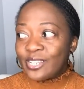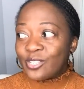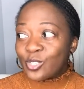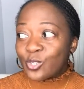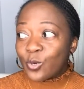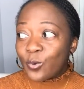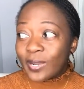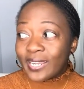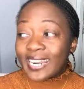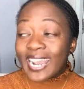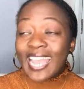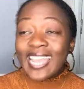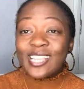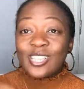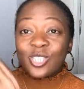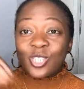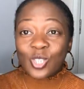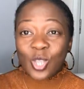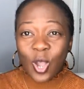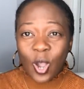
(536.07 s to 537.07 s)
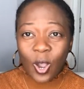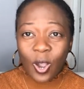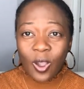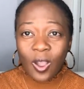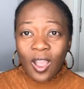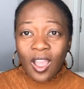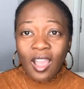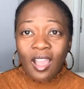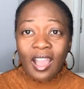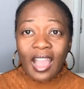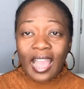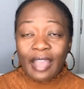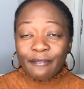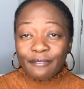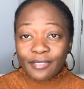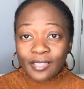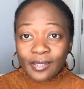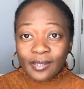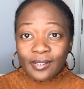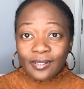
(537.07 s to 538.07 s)
And so what I saw
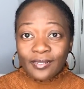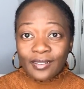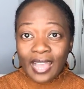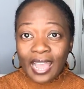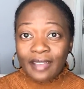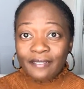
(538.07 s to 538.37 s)
after